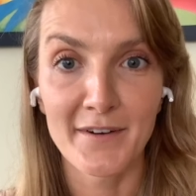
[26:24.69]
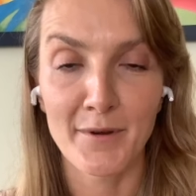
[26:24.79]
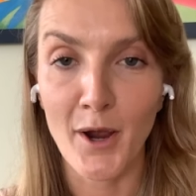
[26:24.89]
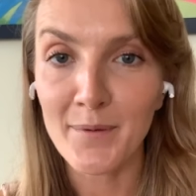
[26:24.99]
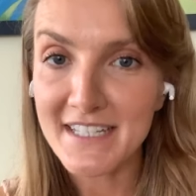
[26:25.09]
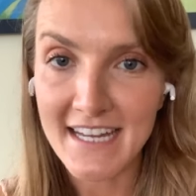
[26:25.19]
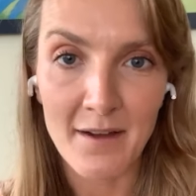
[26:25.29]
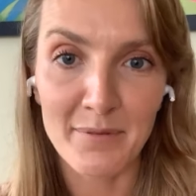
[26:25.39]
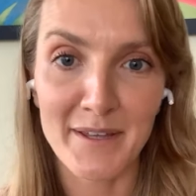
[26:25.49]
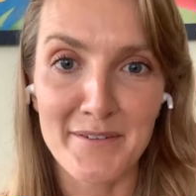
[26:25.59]
We always
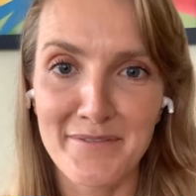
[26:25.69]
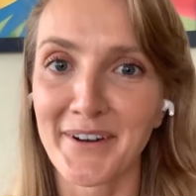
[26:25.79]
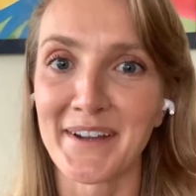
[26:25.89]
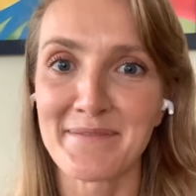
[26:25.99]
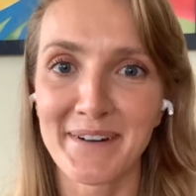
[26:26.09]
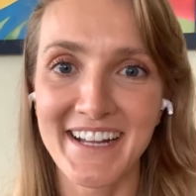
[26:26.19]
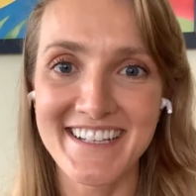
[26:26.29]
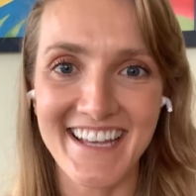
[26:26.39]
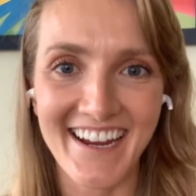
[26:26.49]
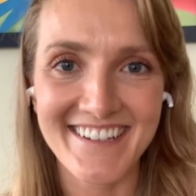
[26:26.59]
downplay the foot, but
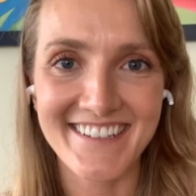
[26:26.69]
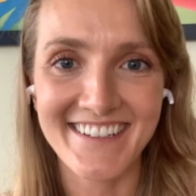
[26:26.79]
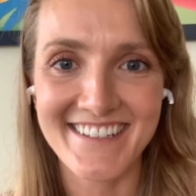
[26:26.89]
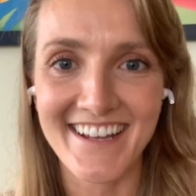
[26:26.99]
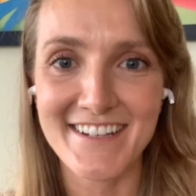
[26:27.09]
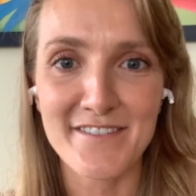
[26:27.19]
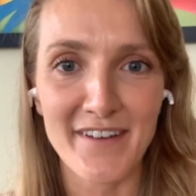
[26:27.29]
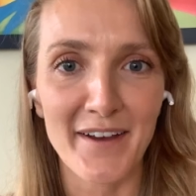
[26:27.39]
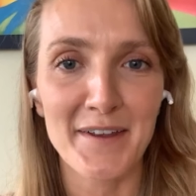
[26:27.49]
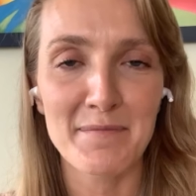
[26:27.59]
it's actually such a
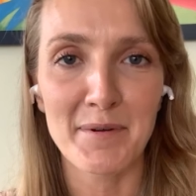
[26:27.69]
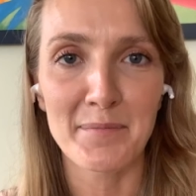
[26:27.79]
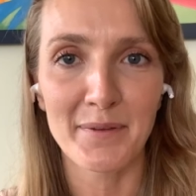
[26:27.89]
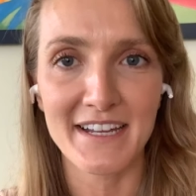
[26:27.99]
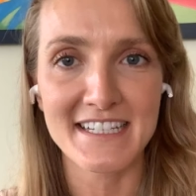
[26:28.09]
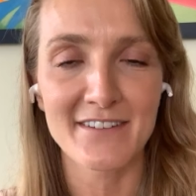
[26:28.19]
valuable place